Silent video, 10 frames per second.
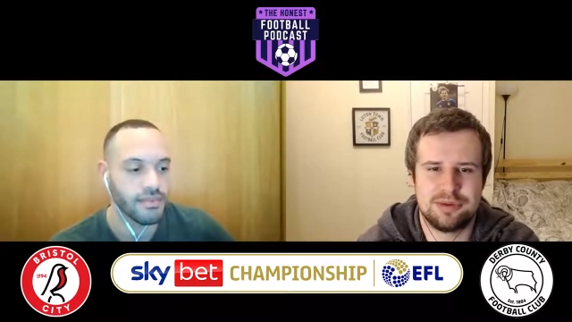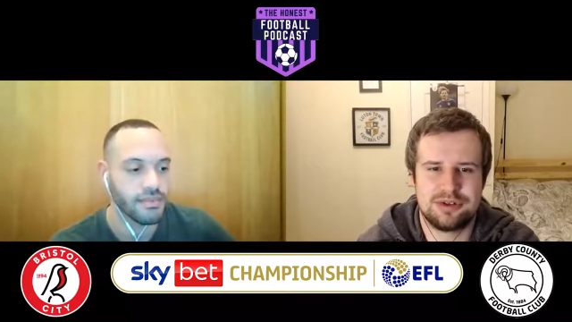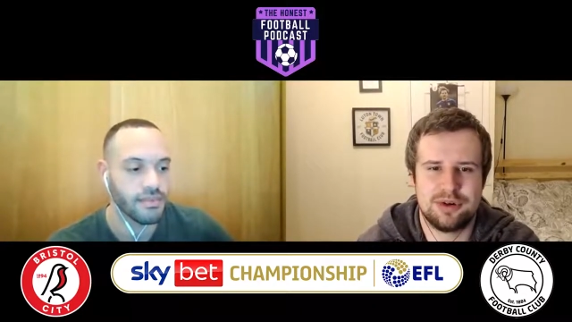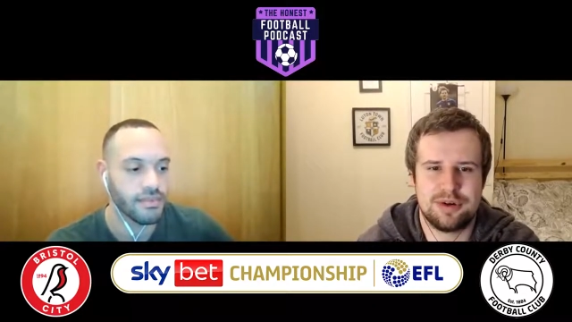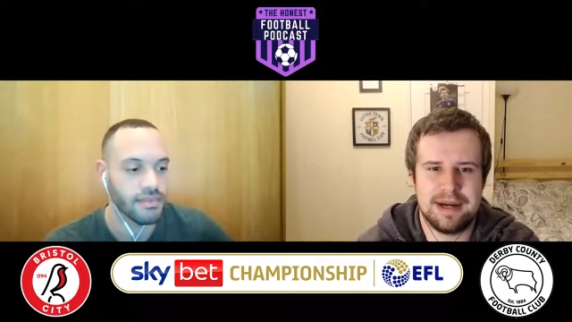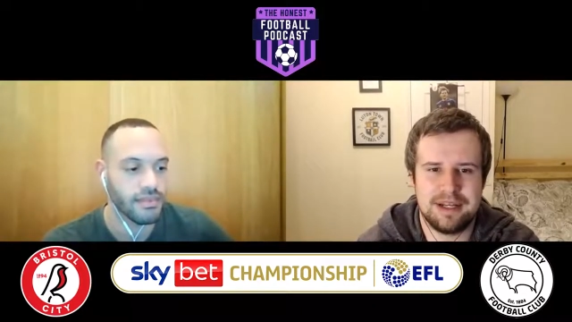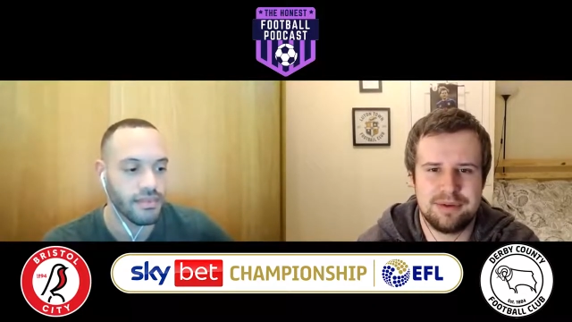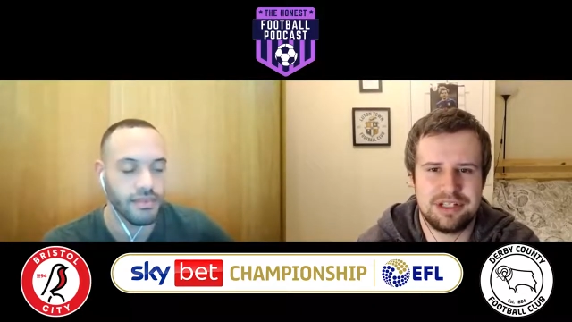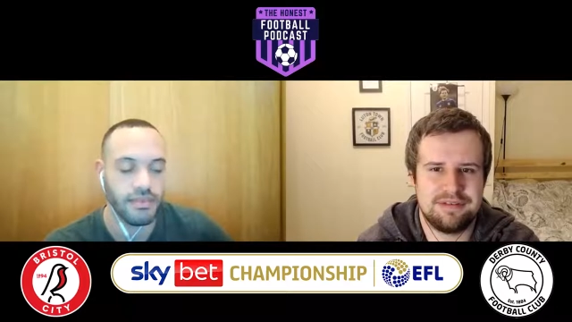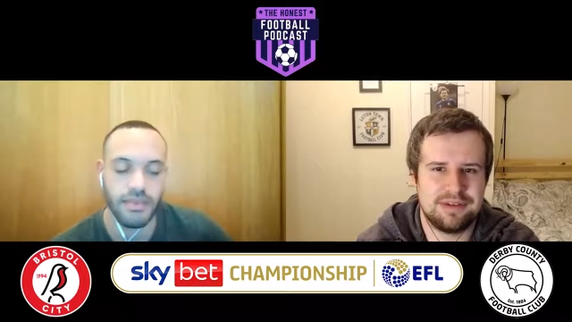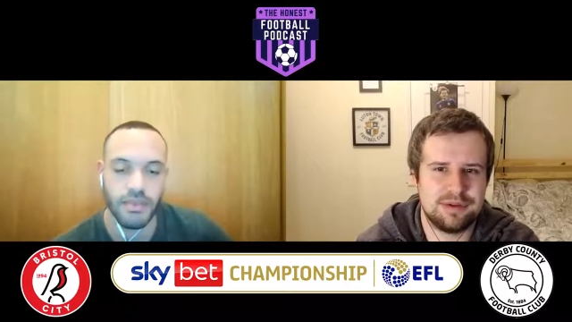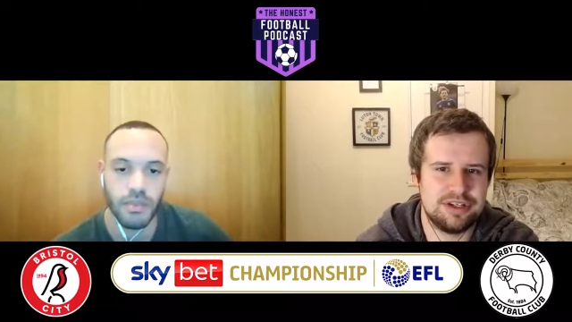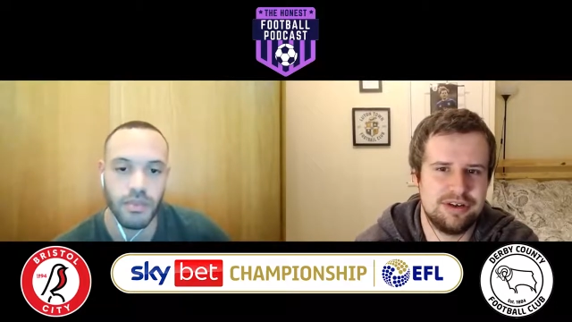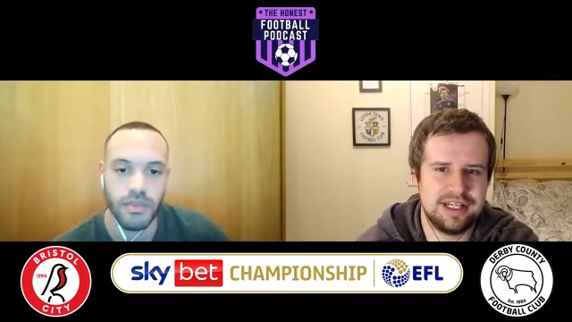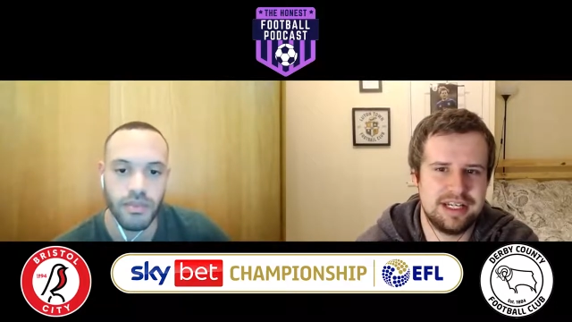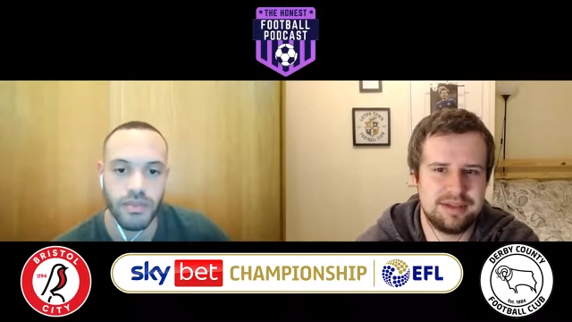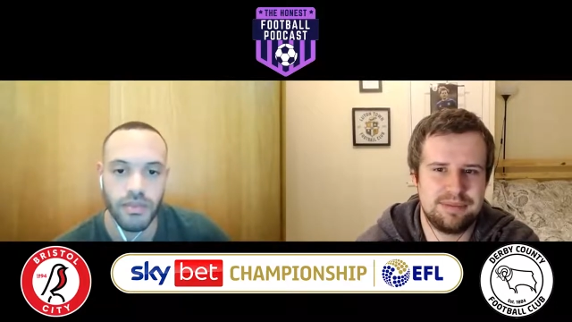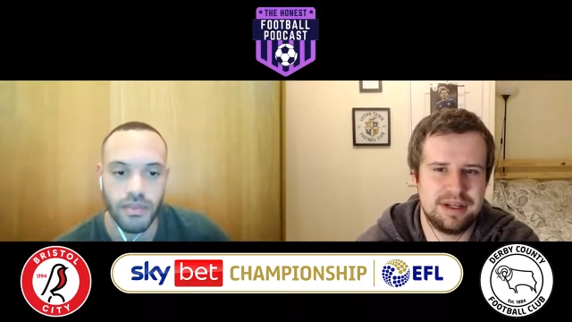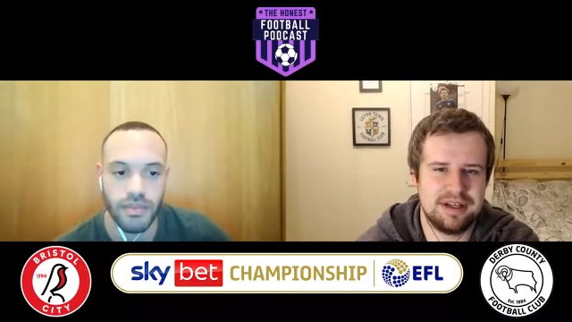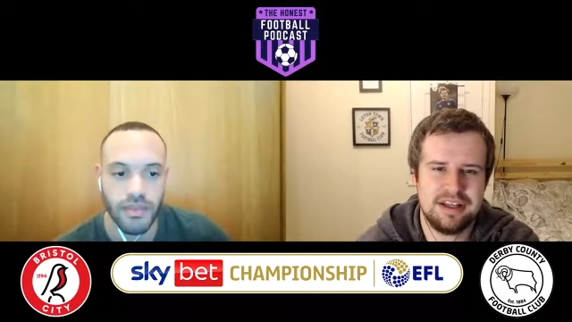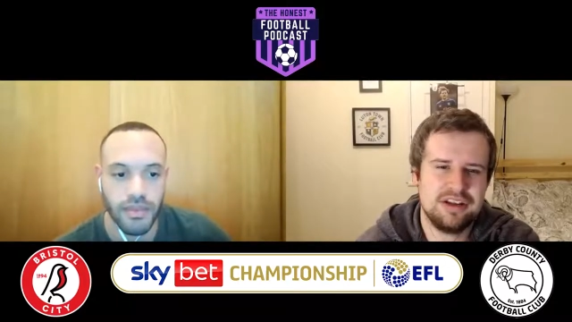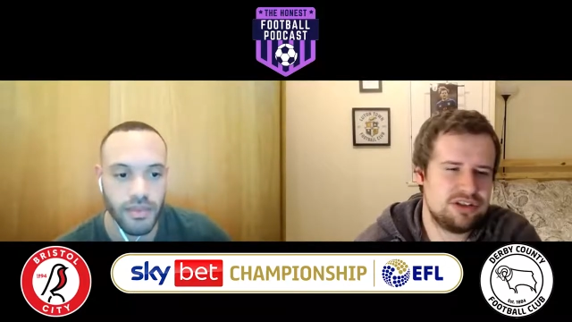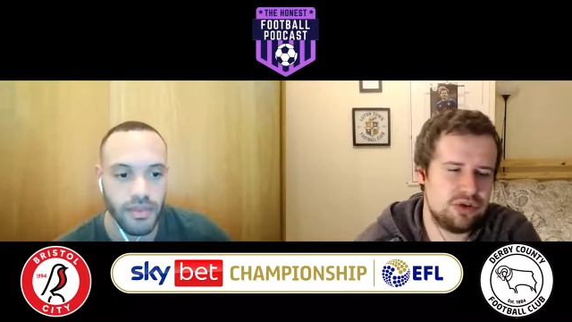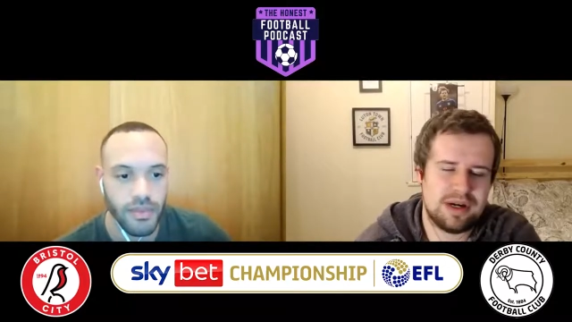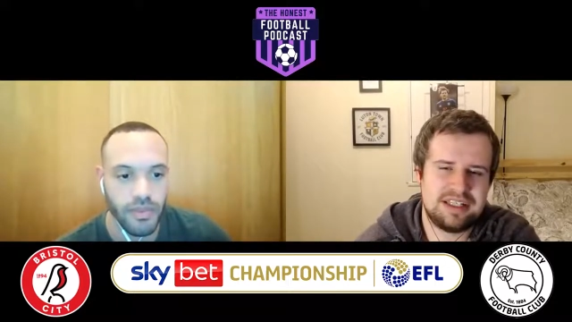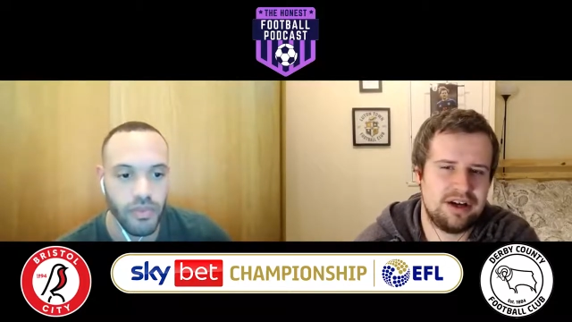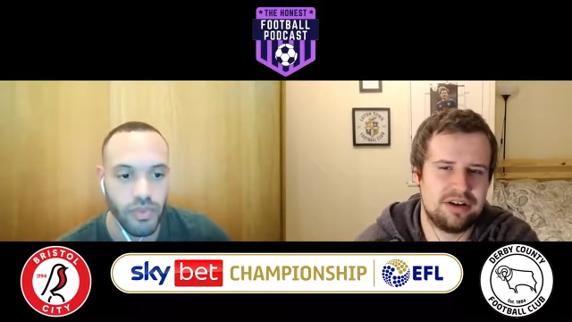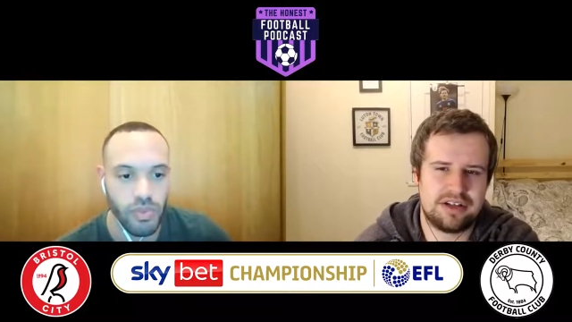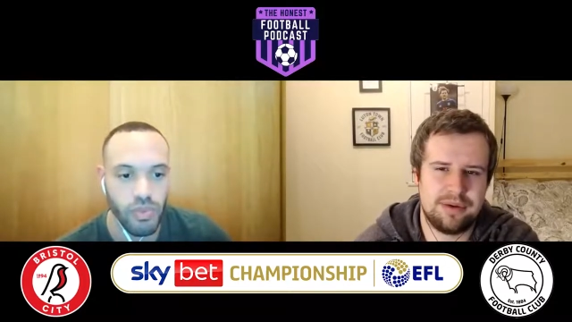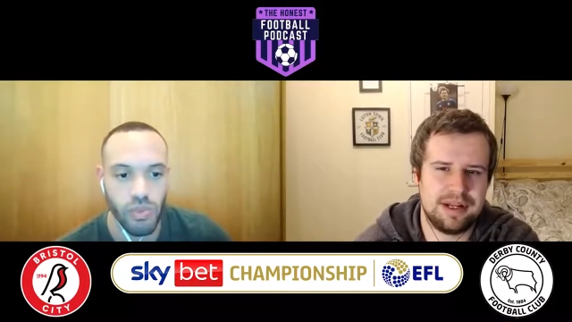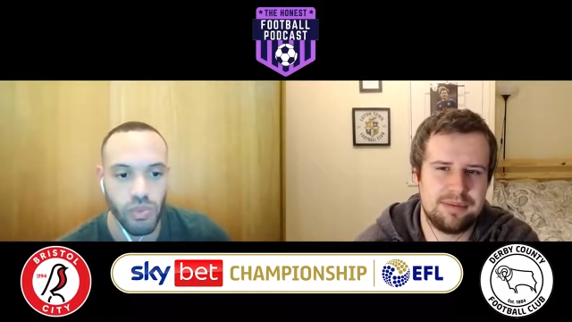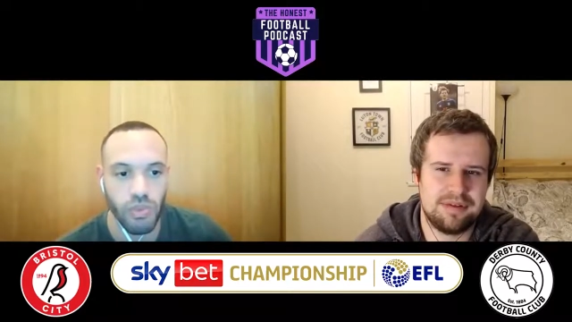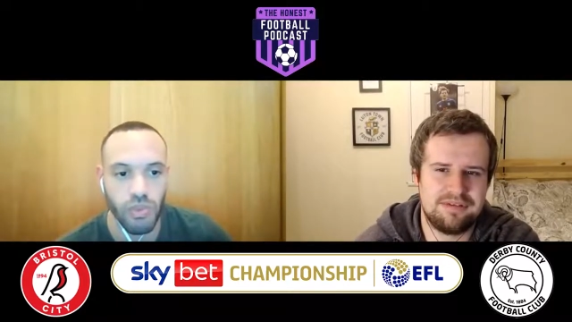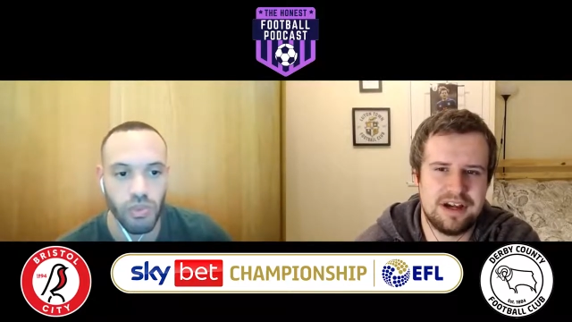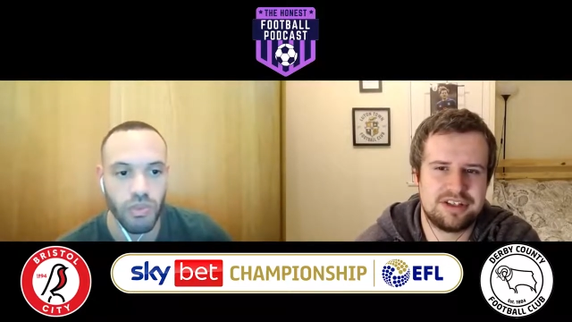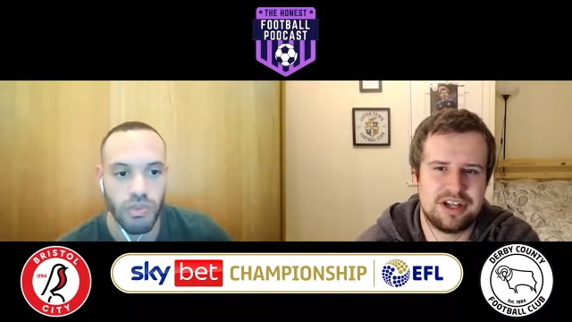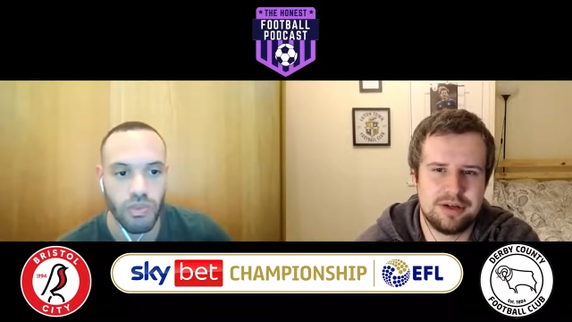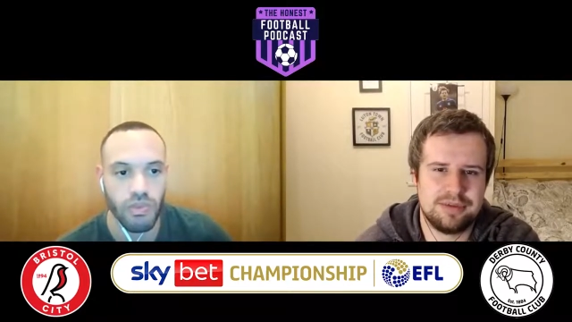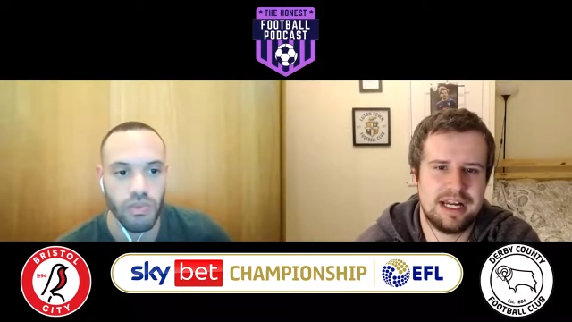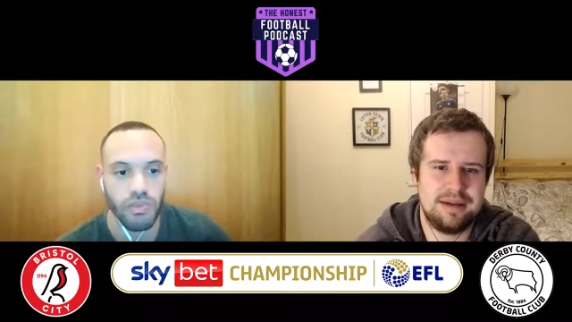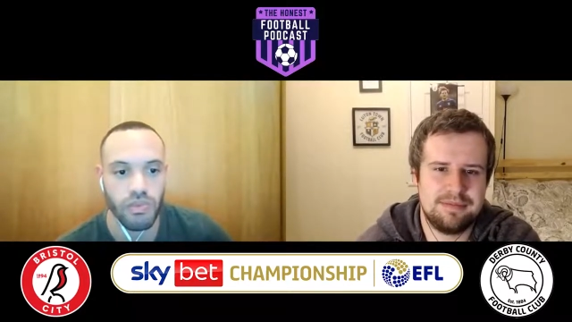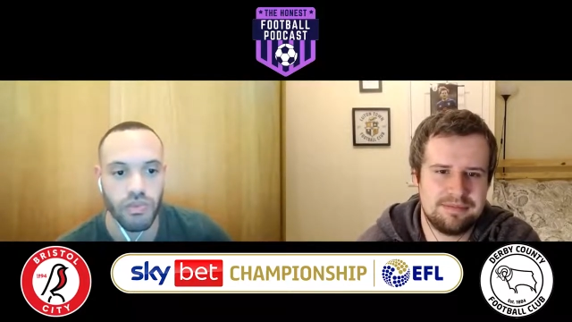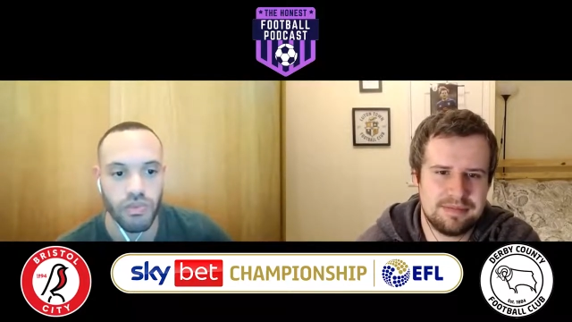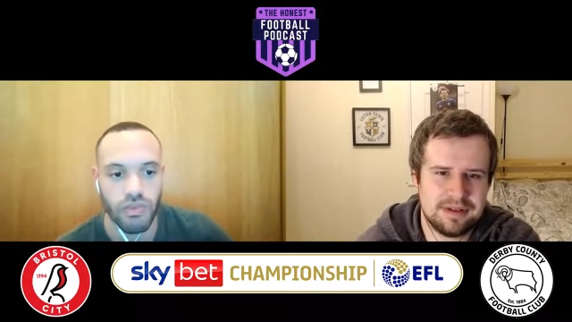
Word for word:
Speaker 1: We'll talk about it with Sheffield United, but it's always hard going up the first home game